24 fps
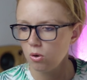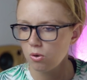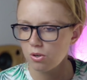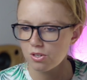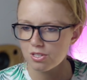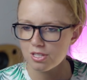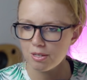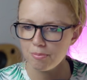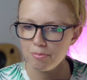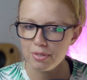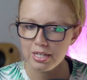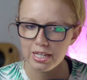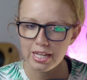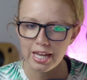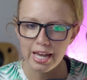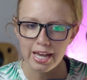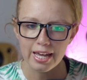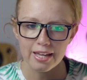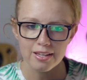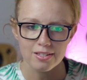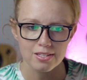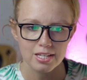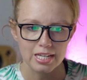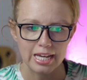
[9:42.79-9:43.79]
or somebody
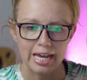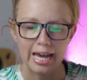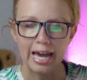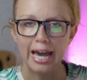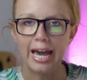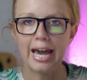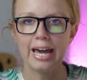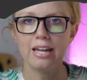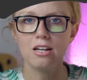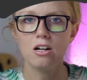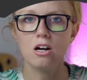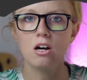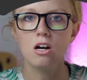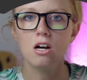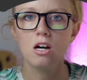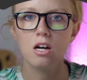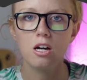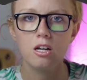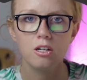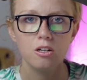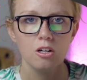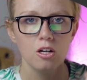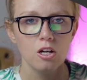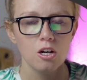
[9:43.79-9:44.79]
has a hat
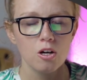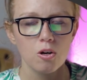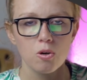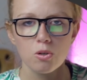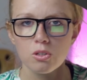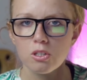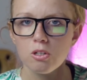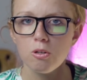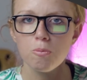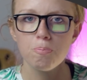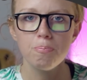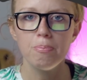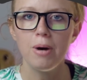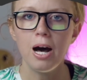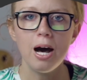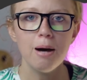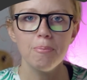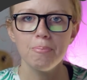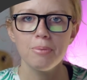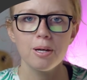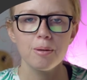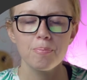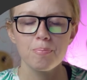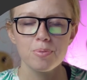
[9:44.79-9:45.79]
on or little
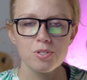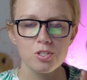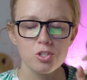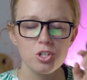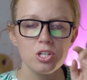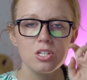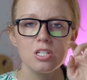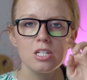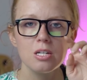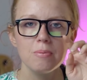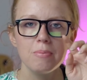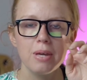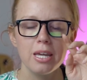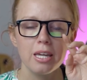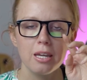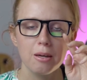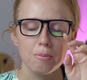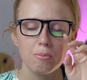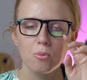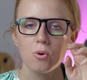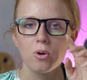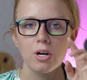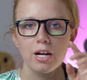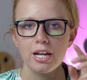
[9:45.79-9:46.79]
pop ups just to make
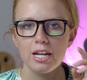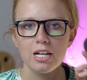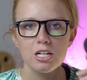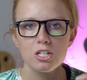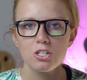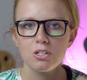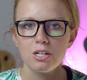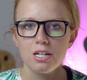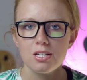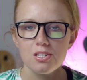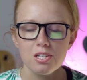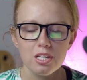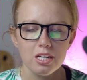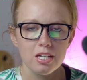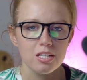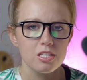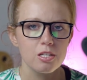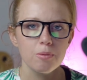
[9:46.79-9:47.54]
it more interesting.